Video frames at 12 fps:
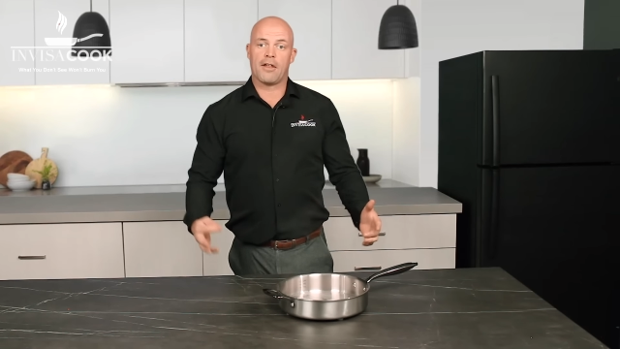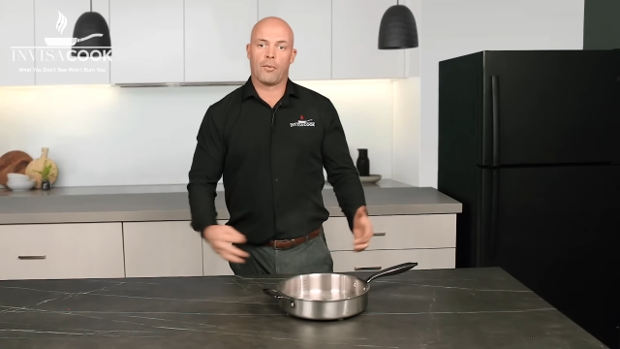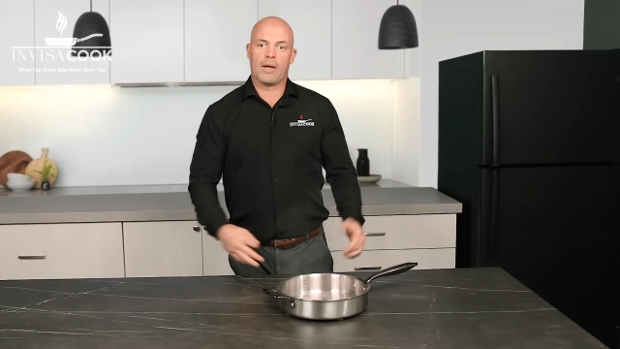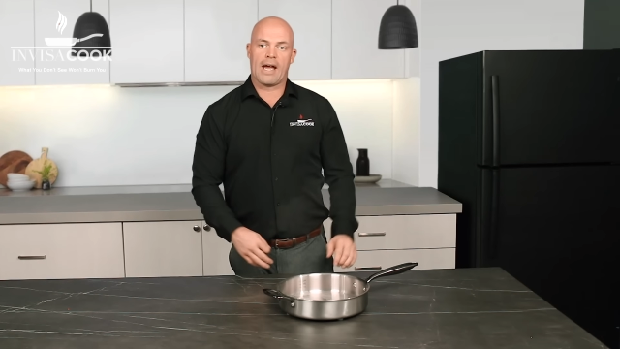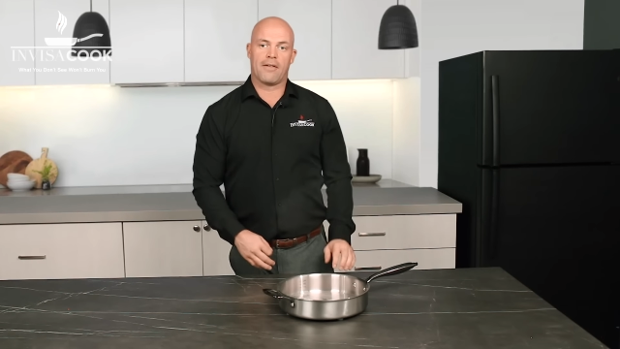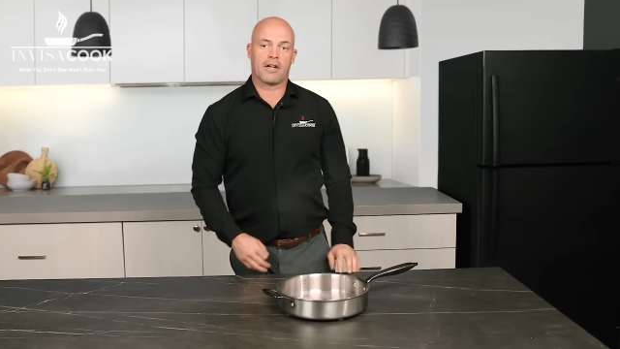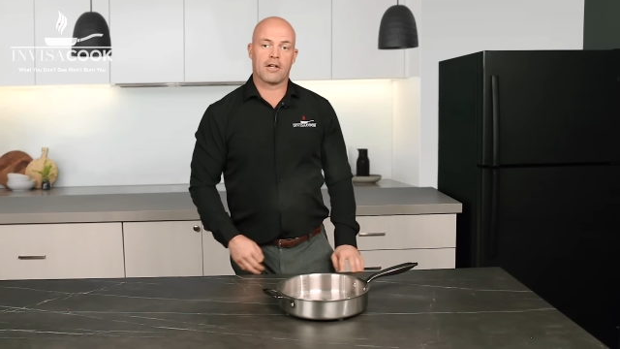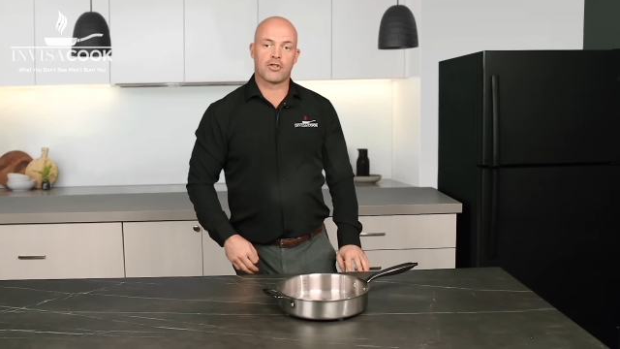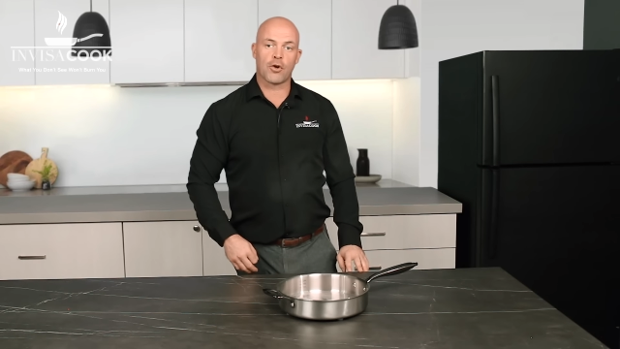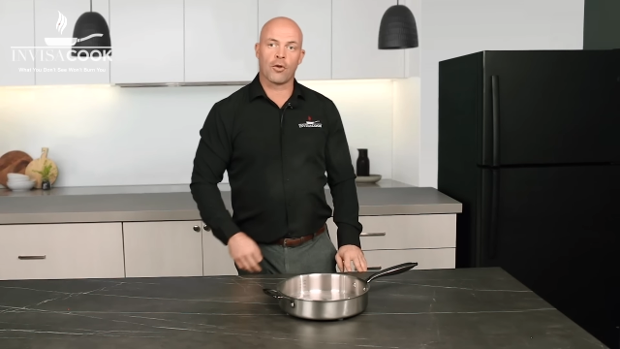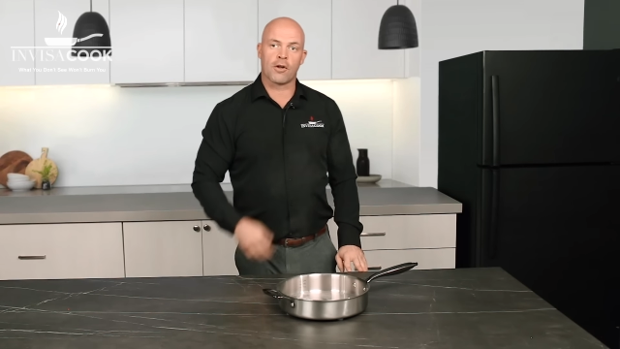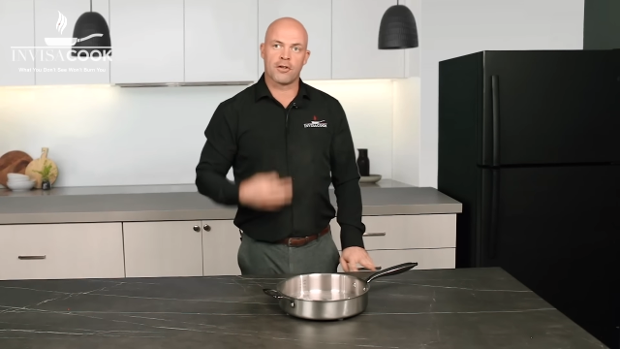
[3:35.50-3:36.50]
that we have the
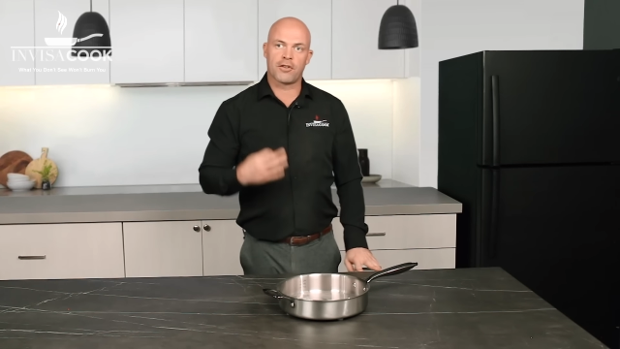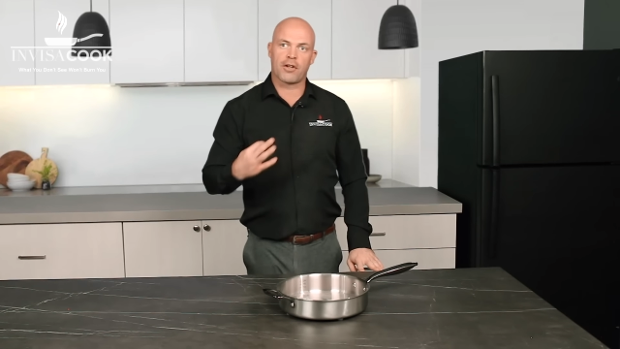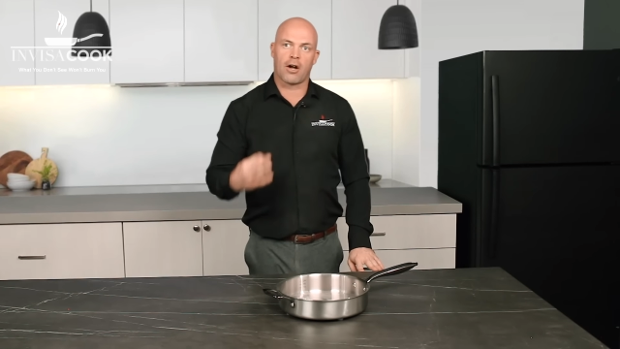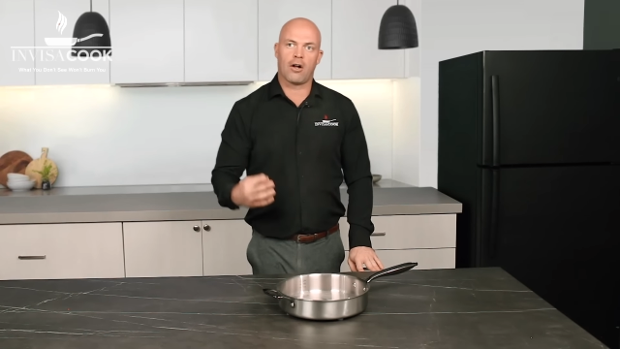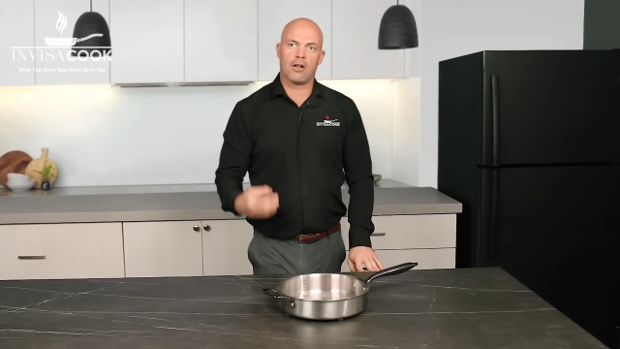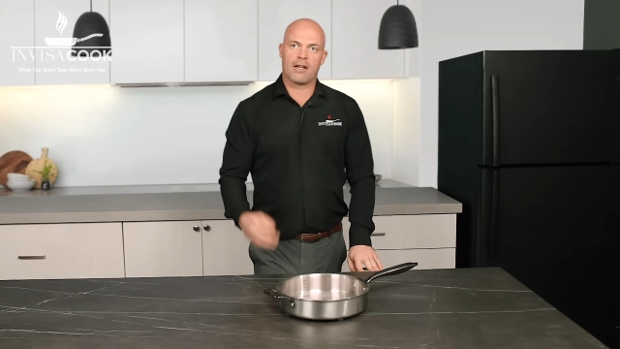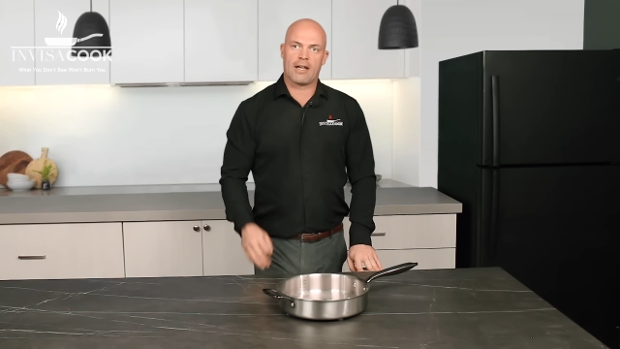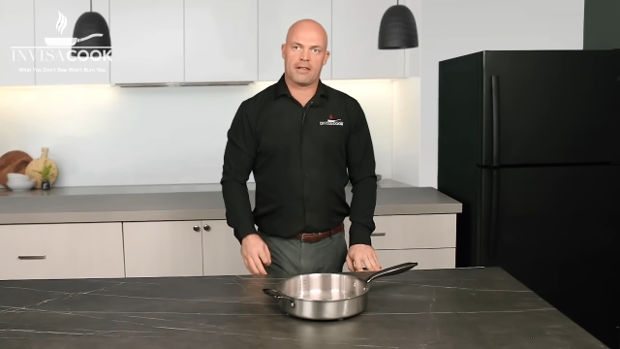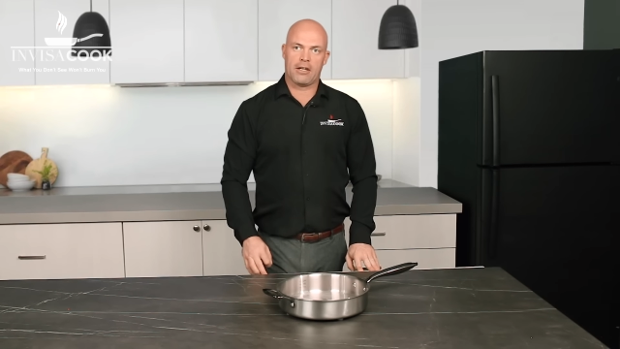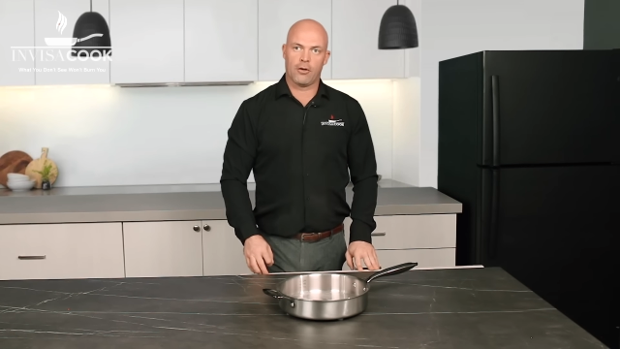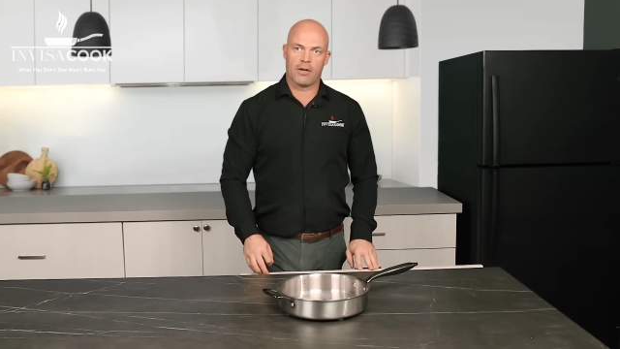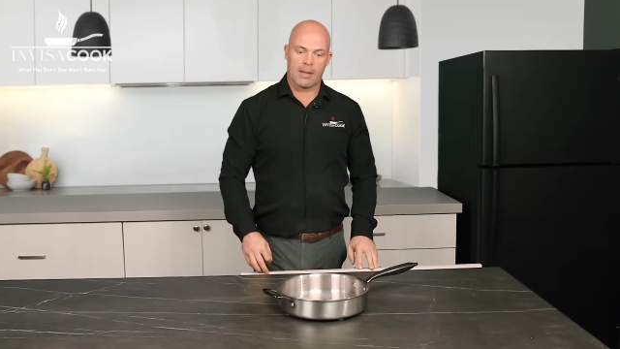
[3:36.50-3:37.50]
controller installed and get
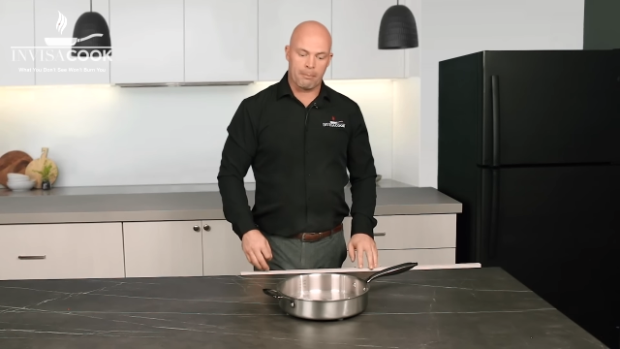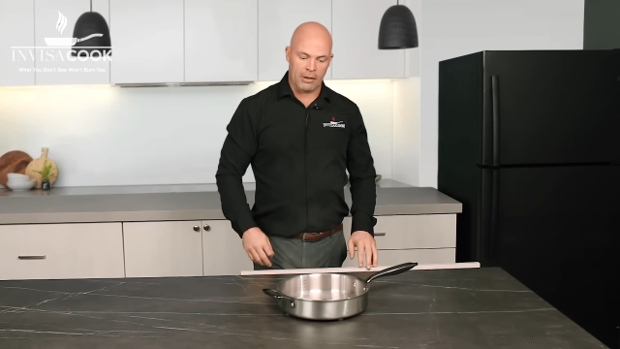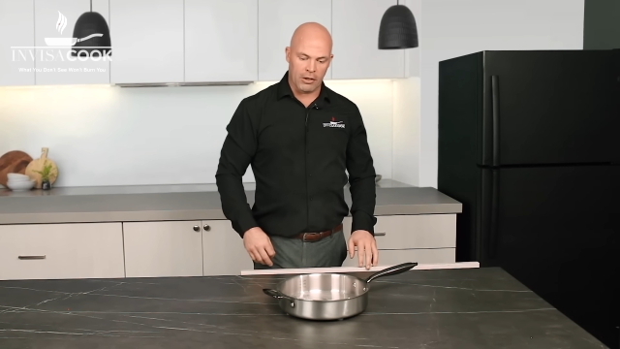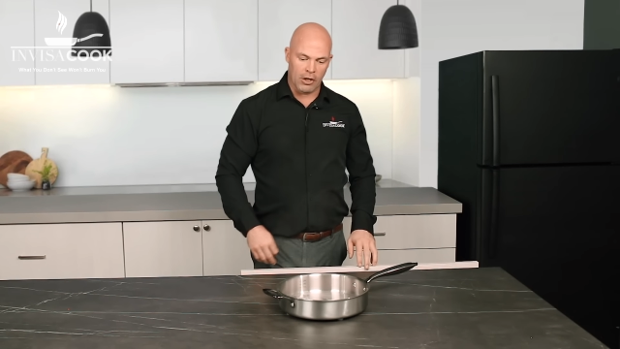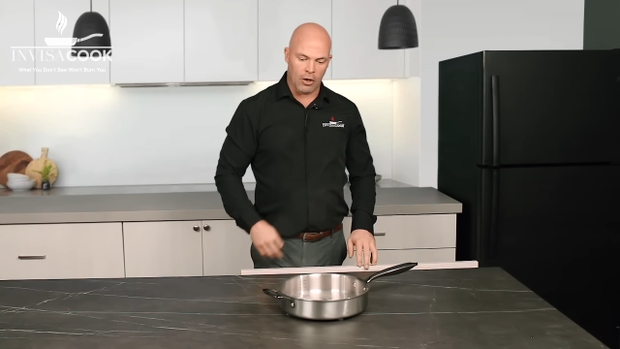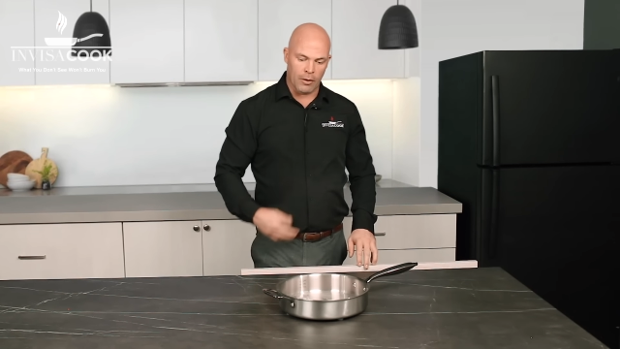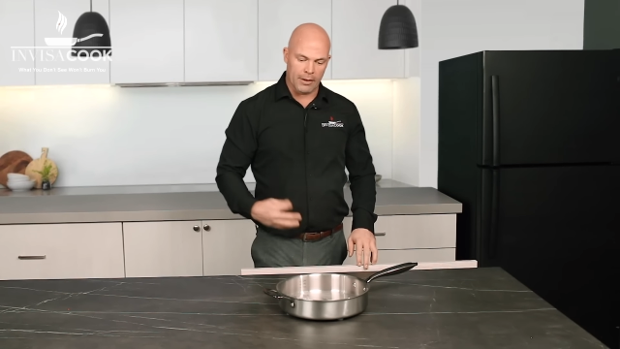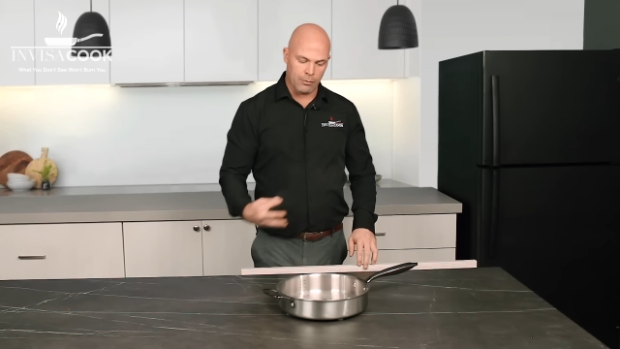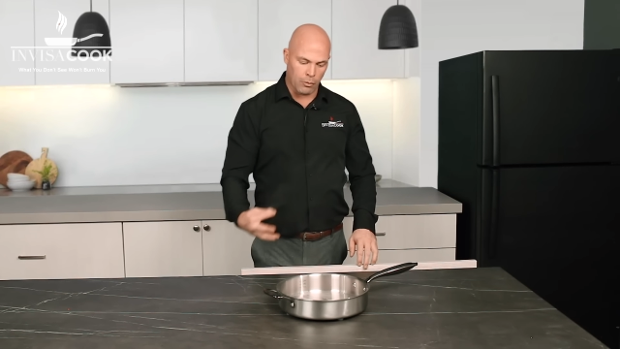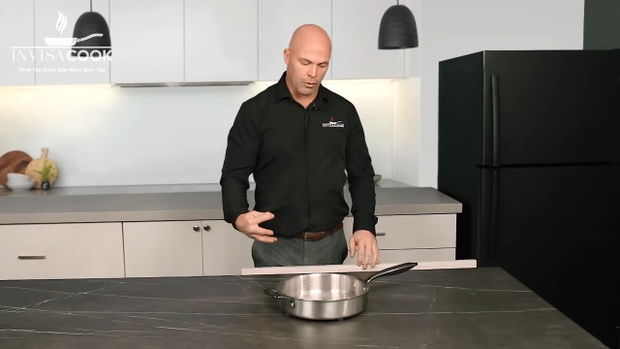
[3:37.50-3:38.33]
the unit up and going,